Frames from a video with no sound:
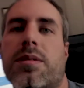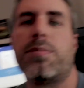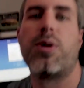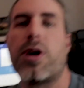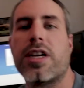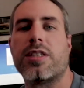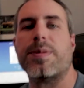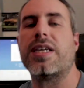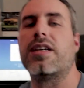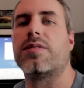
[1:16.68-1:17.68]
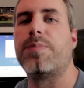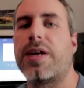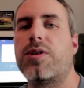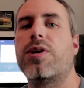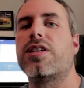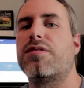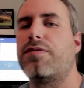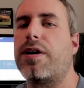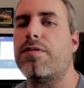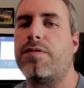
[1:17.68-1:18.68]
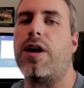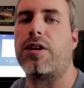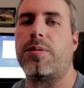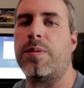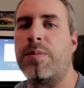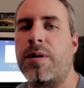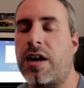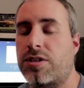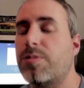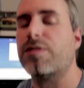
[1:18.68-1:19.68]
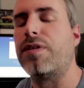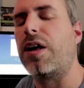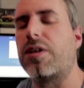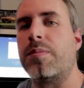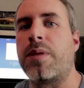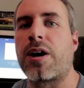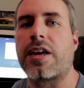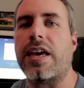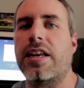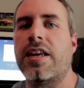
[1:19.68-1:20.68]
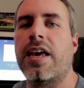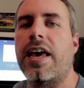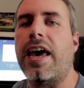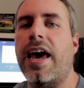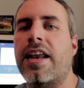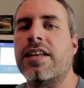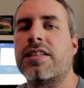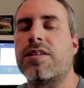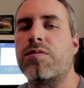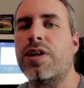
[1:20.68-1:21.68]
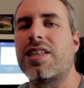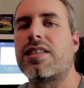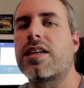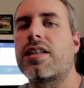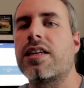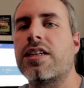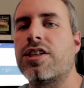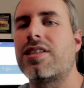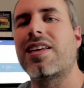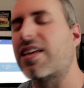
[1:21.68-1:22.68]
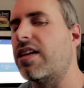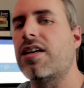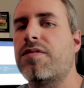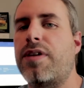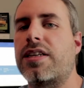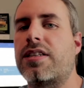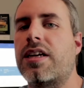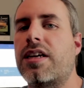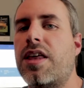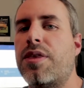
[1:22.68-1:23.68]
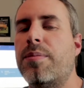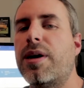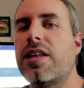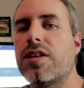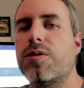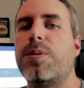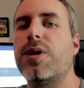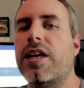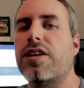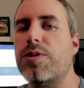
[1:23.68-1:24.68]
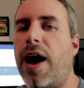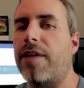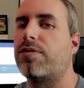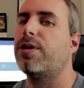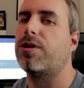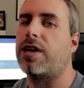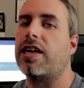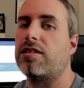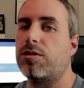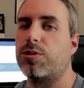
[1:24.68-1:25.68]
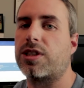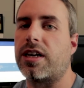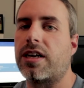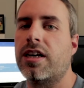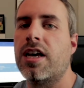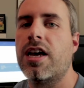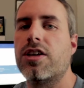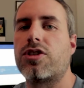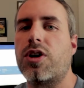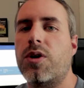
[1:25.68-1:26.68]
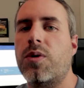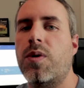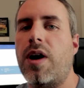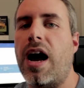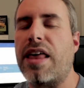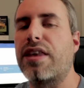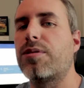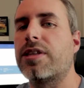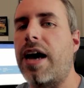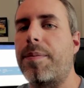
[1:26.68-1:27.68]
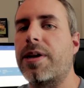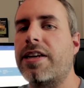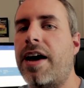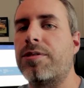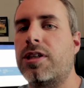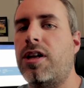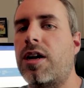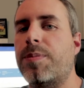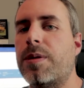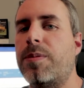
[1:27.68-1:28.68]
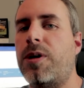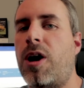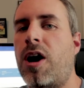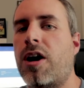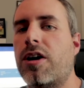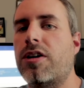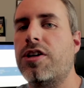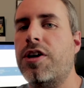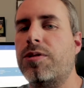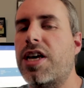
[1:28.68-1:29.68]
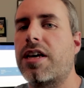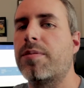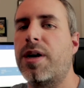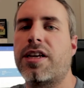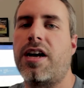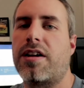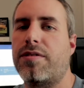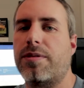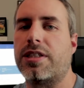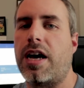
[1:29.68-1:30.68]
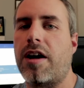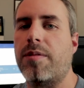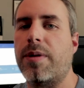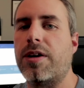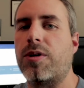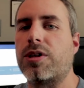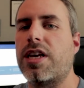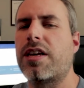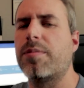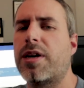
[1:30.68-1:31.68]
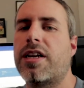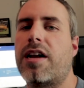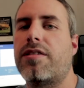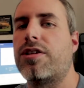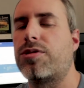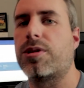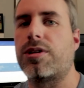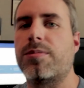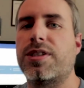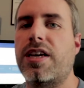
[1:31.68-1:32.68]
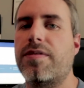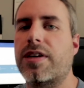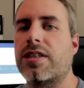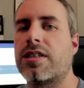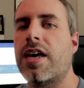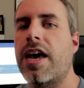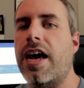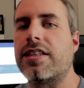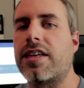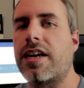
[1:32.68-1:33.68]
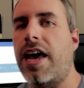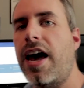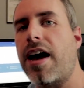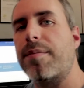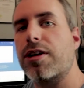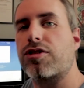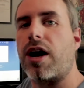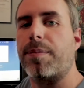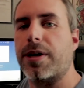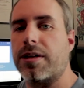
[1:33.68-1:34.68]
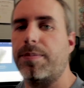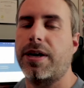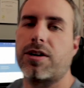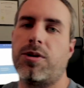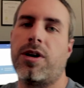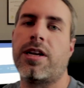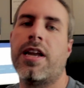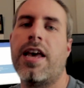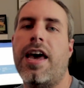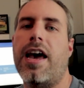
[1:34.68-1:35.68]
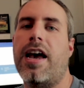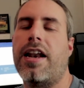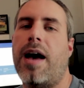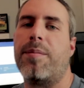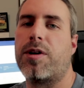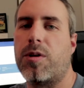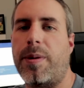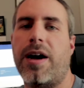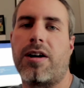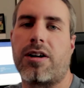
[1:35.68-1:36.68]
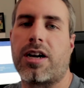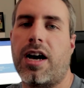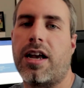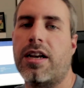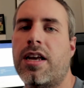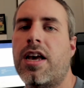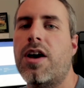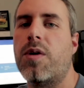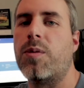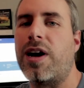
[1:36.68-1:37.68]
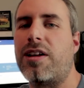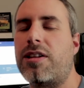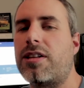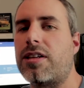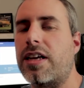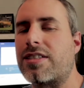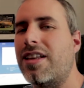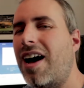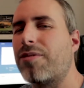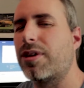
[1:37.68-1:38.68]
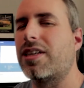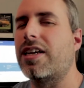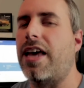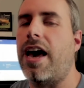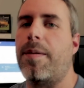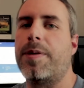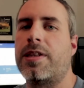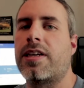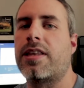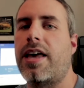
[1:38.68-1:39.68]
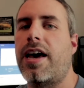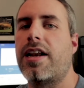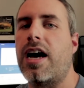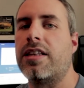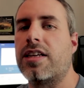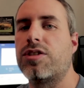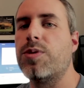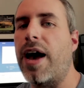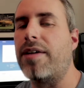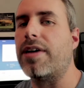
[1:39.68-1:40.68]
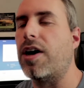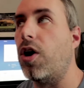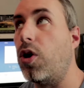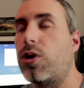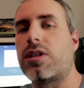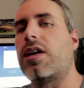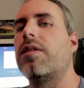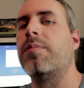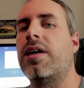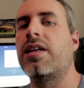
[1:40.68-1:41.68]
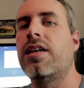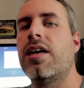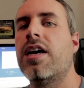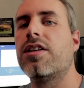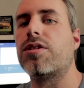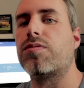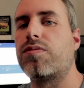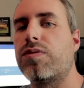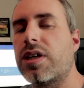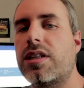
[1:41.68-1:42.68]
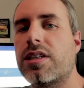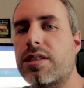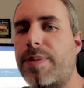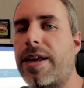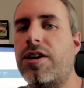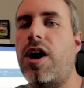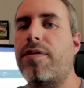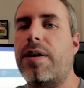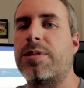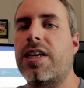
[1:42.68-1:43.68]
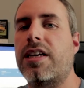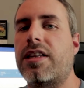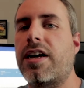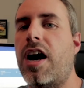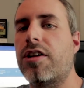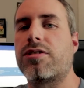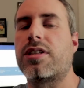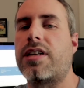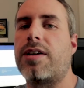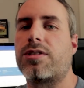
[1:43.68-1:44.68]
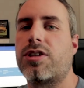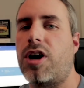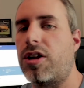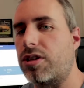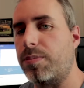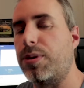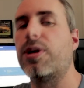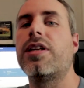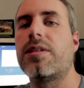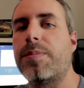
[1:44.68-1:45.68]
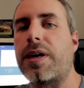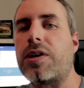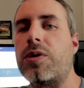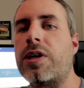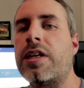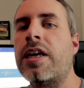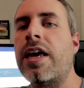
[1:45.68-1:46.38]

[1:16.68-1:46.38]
important is because Bitcoin is a very volatile market. And realistically, just like any investing, the money that you put in, you have to be okay losing. So I think what's happening now is a lot of people are, taking money out of their retirement or taking money out of their short-term savings and saying, hey, I'm going to drop it into Bitcoin and I'm going to go buy a Huracan. Well, it's not really going to happen like that unless you have a whole ton of money to really spend off. And I'm saying like hundreds of thousands of dollars to put into Bitcoin